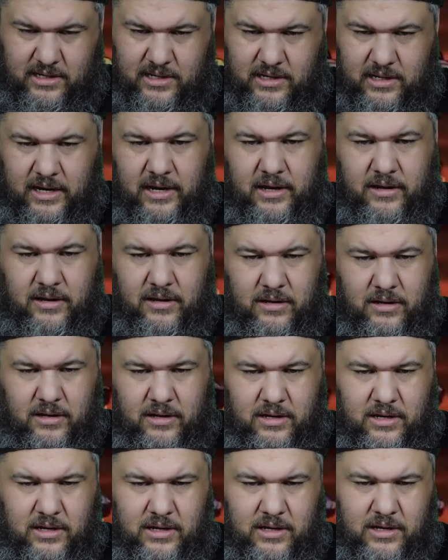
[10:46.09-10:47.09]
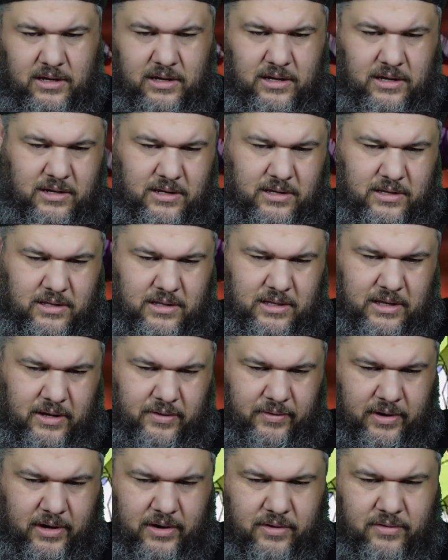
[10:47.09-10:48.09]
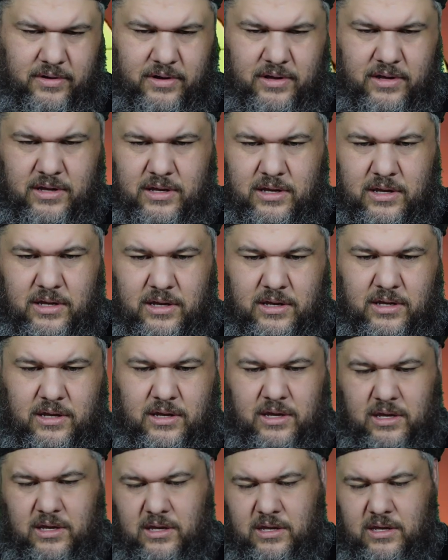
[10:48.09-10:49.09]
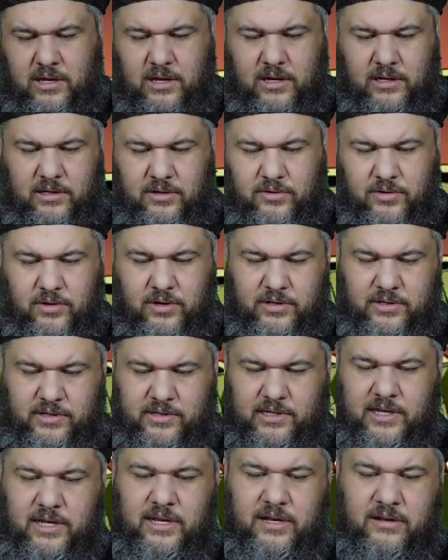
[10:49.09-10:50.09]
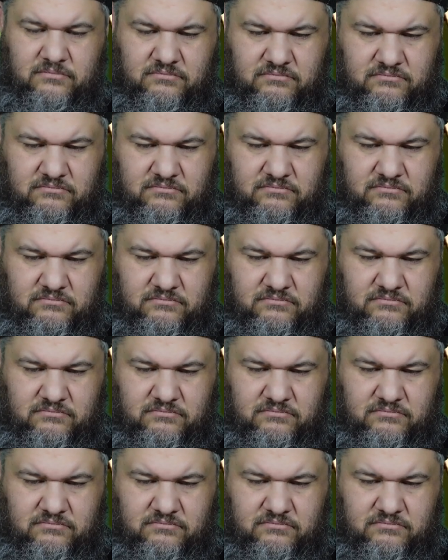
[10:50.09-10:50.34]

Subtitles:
Yeah. There we go. You can do a good sit